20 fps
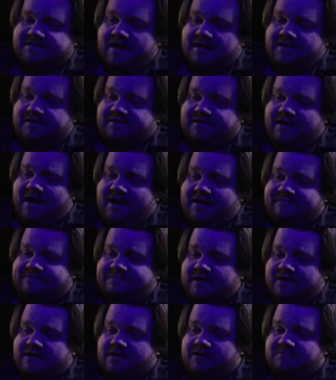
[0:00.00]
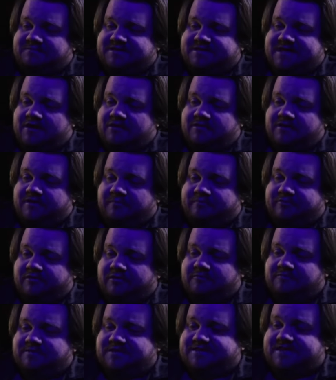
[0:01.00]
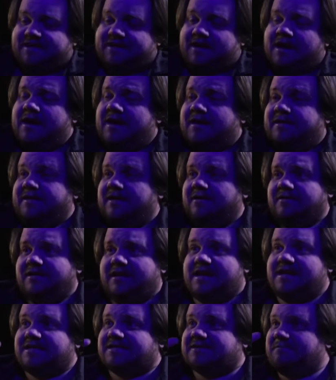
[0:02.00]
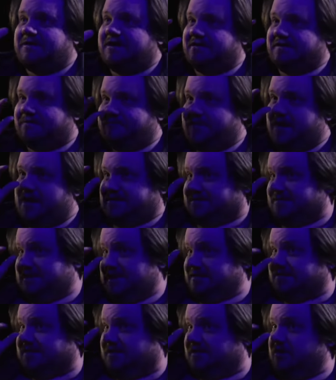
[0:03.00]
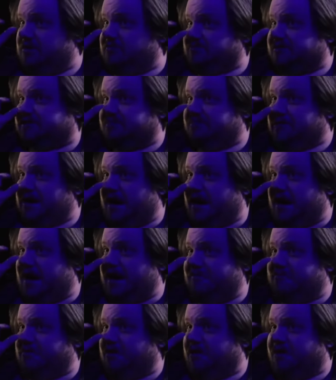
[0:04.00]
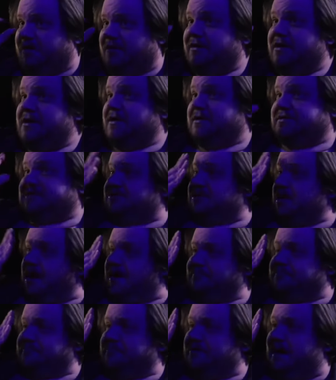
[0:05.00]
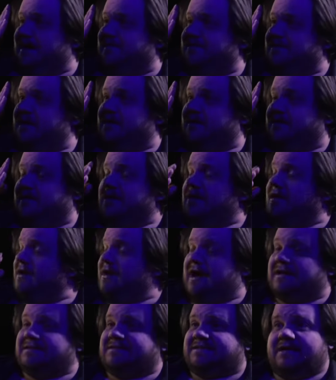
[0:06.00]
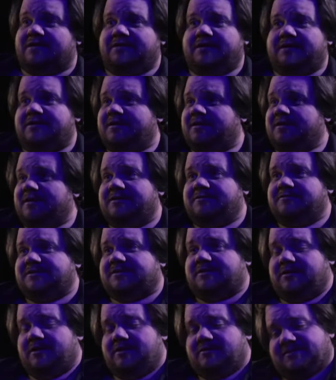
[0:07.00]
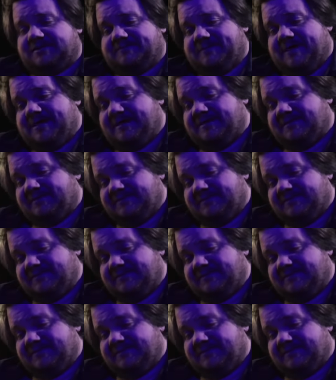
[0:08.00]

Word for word: got a knife that comes down on a broomstick, nearly hits me in the face, this close to my eyeball stopped right there. I tell you, it was close, man.